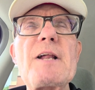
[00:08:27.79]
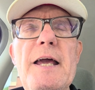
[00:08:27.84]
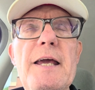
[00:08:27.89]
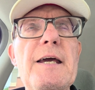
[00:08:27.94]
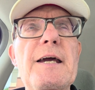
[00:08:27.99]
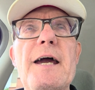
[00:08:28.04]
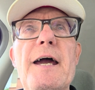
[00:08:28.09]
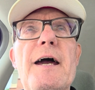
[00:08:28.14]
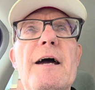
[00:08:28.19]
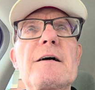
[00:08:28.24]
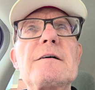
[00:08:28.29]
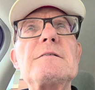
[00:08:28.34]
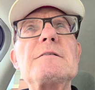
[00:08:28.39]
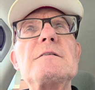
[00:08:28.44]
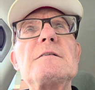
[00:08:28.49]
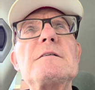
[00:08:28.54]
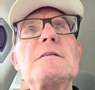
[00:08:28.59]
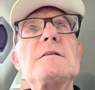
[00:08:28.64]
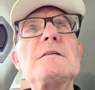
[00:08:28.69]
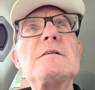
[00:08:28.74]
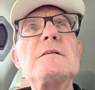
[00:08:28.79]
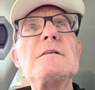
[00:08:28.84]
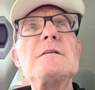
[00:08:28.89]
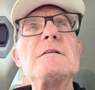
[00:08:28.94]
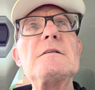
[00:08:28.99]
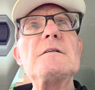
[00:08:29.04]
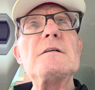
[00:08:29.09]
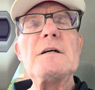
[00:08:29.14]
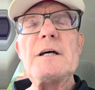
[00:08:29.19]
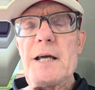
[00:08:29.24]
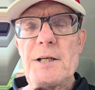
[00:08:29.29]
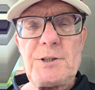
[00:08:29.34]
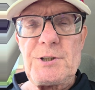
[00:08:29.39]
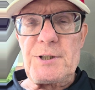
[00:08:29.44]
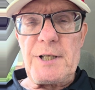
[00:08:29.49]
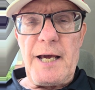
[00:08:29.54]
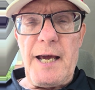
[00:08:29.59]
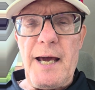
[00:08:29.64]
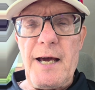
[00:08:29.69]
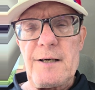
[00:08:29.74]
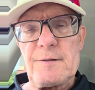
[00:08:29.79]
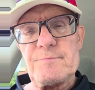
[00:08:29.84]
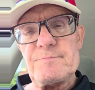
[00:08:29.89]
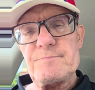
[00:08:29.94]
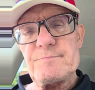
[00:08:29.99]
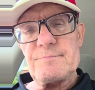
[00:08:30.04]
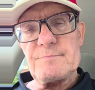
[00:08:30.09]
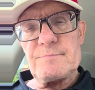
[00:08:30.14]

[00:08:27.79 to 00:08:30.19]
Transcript: He can't. He just can't.